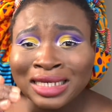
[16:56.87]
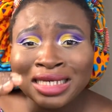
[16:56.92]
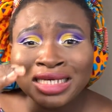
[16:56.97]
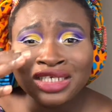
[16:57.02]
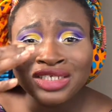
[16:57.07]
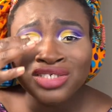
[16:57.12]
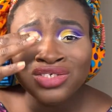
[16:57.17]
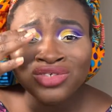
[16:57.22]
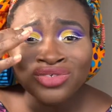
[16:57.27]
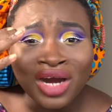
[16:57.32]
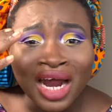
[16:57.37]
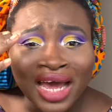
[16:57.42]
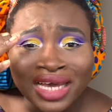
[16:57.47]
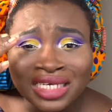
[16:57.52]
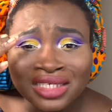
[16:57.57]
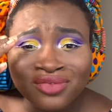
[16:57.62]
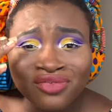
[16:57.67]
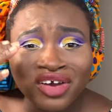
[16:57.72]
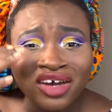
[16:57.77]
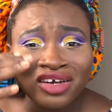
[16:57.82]
It
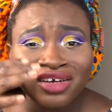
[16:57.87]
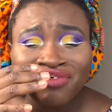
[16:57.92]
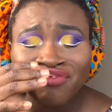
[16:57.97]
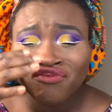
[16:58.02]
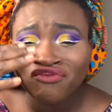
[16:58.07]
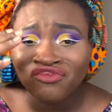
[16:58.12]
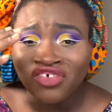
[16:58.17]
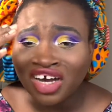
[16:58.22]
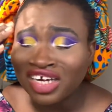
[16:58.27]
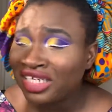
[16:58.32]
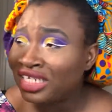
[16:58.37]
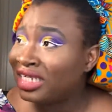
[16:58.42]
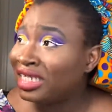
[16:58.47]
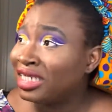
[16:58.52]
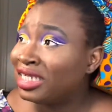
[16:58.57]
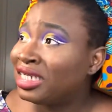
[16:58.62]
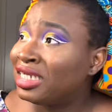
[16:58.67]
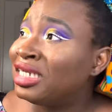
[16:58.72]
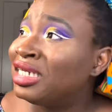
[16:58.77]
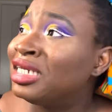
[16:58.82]
dries very
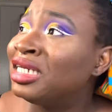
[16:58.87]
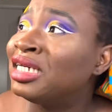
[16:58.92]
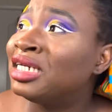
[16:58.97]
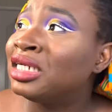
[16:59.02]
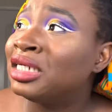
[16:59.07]
funny.